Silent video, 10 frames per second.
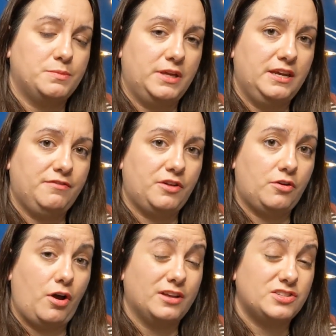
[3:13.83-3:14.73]
but if
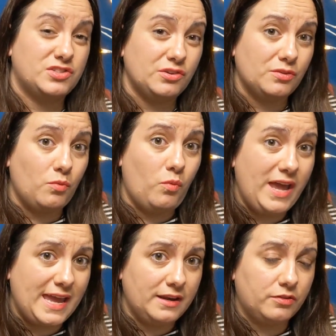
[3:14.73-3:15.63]
they're a certain
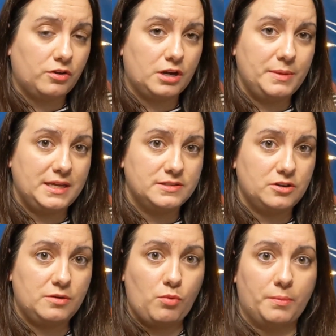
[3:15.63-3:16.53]
weight, they're going to be
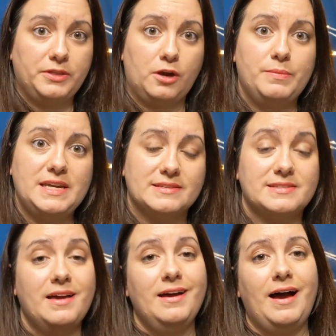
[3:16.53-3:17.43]
considered morbidly obese.